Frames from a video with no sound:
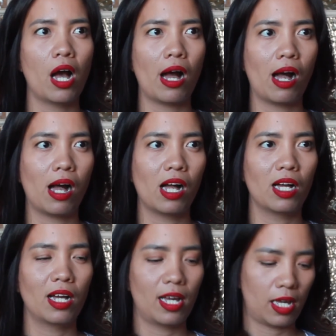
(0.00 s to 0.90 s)

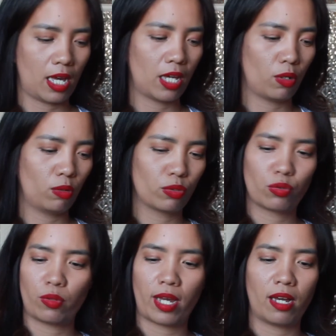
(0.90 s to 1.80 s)
I
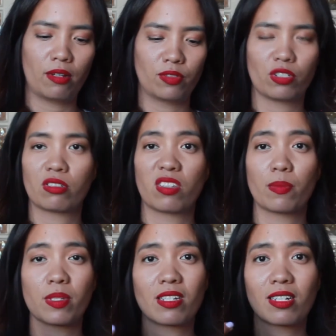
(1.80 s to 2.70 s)
also have just
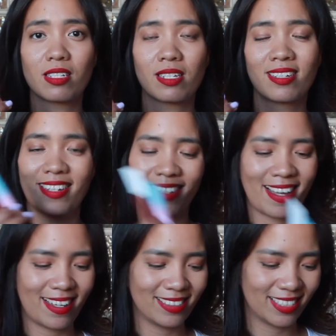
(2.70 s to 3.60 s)
lipsticks in
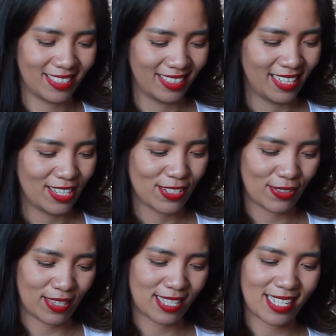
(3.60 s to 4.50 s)
hand.
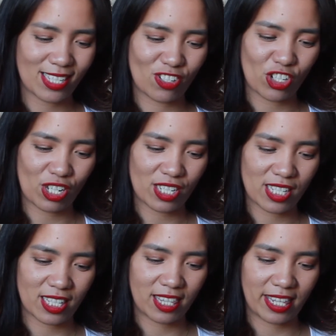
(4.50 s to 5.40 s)
So this is
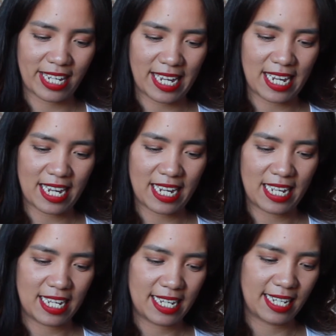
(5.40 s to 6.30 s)
just the,
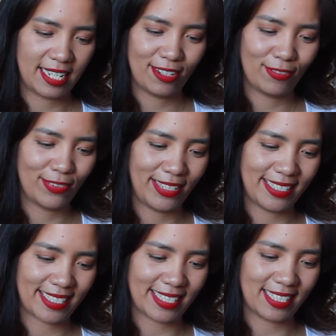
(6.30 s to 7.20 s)
what
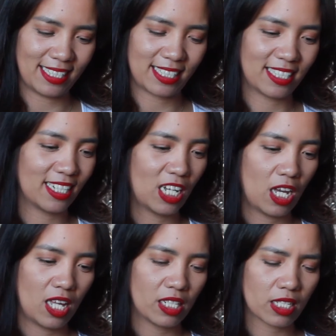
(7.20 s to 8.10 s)
is this?
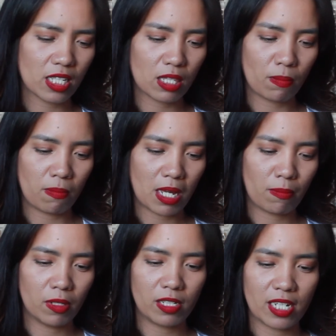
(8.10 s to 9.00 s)
This is the
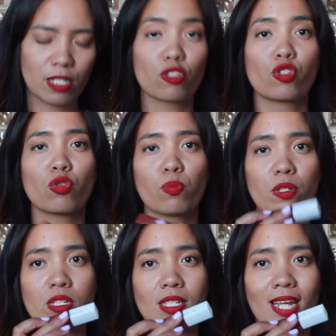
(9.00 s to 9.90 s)
Maybelline Super
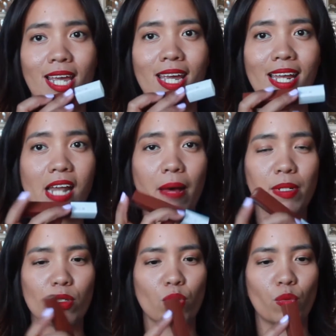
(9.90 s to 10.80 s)
Stay in
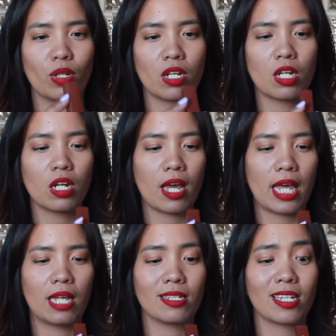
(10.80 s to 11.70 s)
Amazonian,
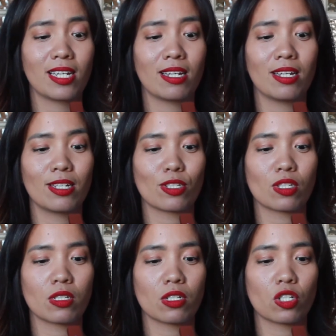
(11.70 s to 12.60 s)
and it is
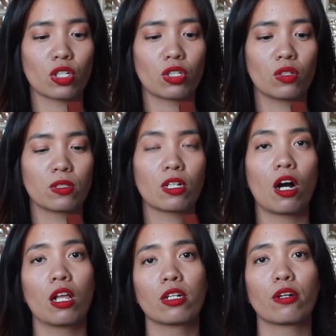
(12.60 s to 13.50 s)
such a good
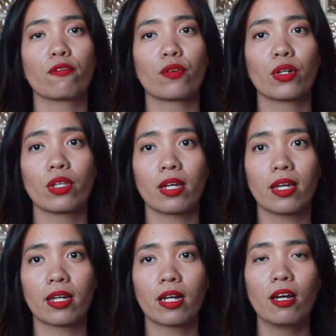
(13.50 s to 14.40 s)
color
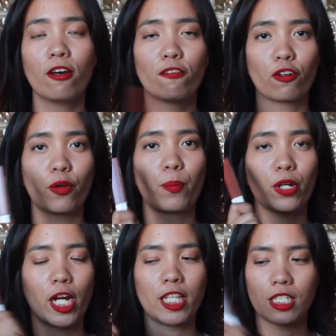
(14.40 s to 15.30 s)
for
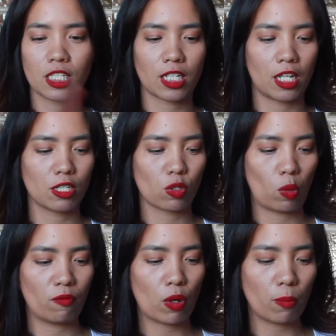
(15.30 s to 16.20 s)
morena skin. So
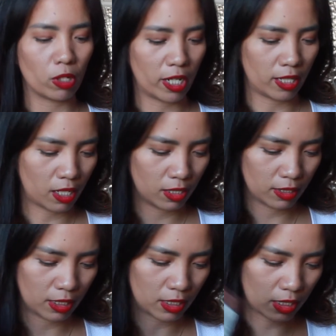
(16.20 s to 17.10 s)
if you're morena,
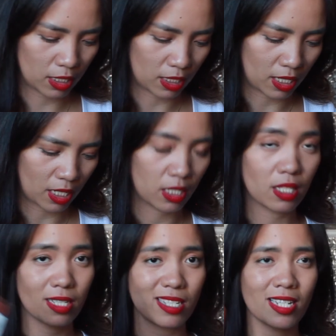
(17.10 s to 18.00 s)
This is nice.
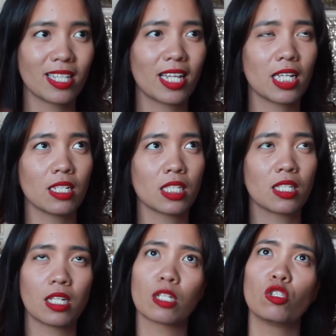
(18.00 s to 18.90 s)
This is a nice
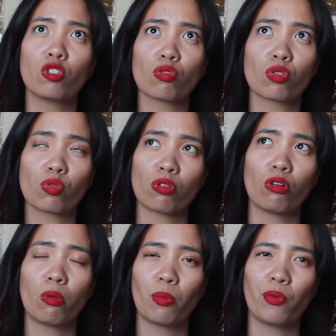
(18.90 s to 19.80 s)
like
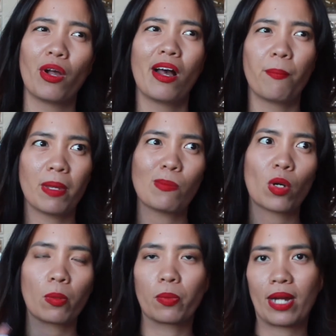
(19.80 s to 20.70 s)
neutral, bit
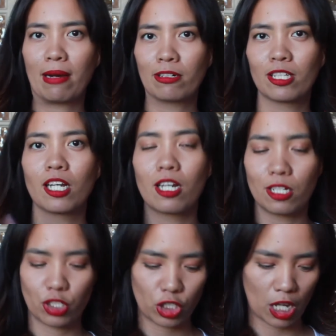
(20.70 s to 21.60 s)
more brown
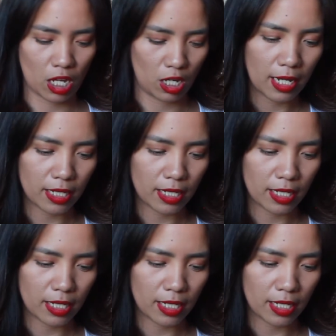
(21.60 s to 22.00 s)
shade.